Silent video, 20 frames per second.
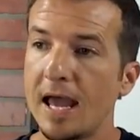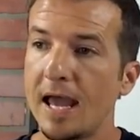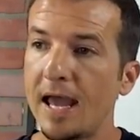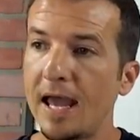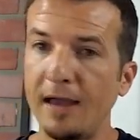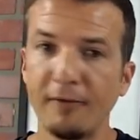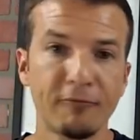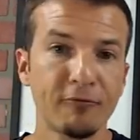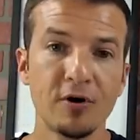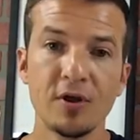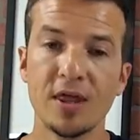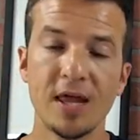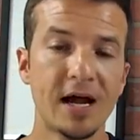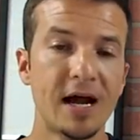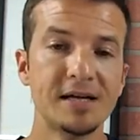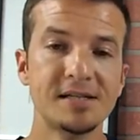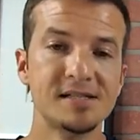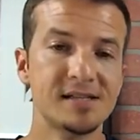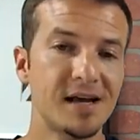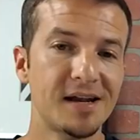Everything I
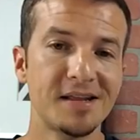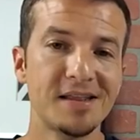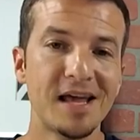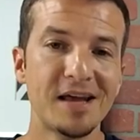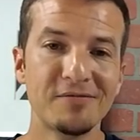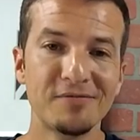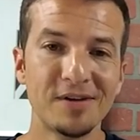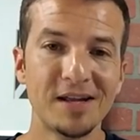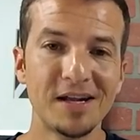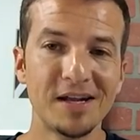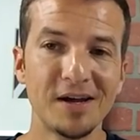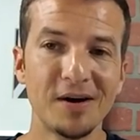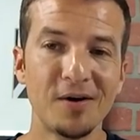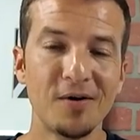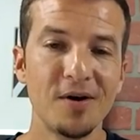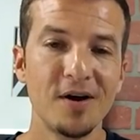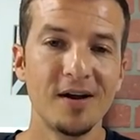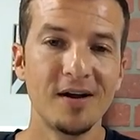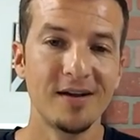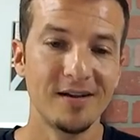said in that video
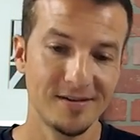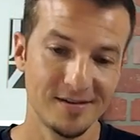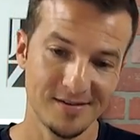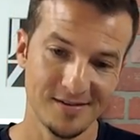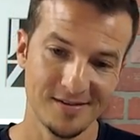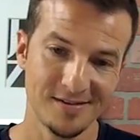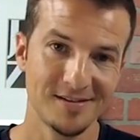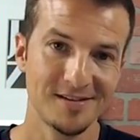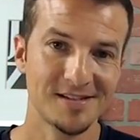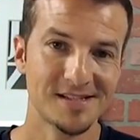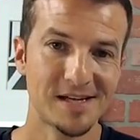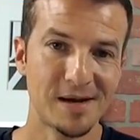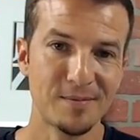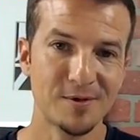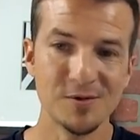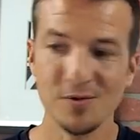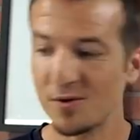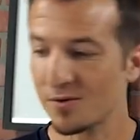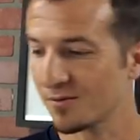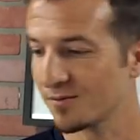is coming
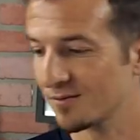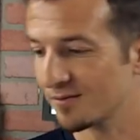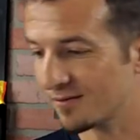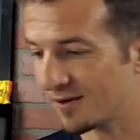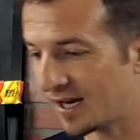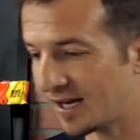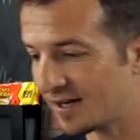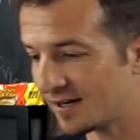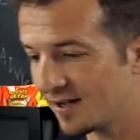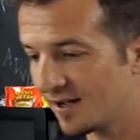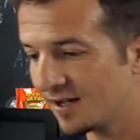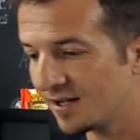true, right?